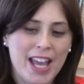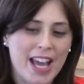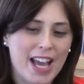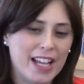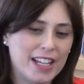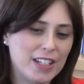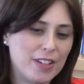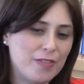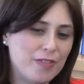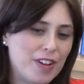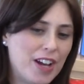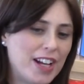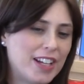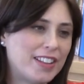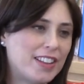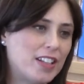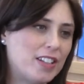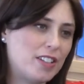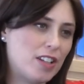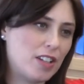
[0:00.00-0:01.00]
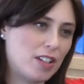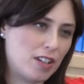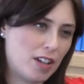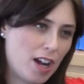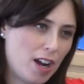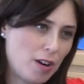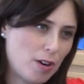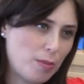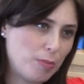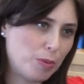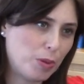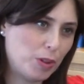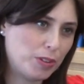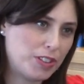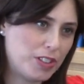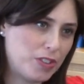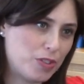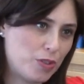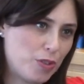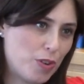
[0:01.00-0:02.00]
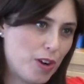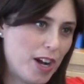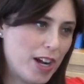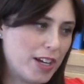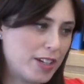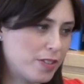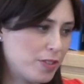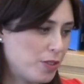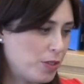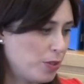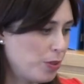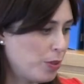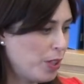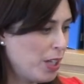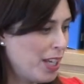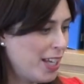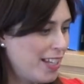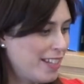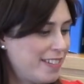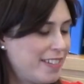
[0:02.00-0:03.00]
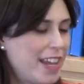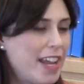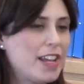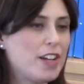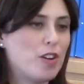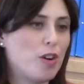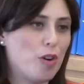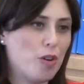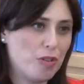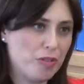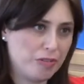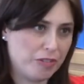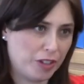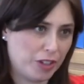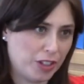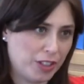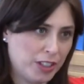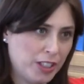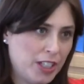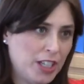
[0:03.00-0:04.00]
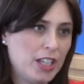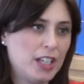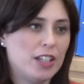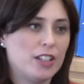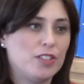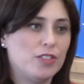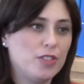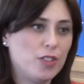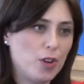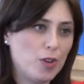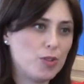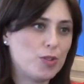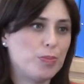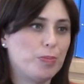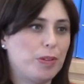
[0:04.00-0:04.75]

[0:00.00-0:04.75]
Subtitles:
And the fact that the Arab world is trying to take over those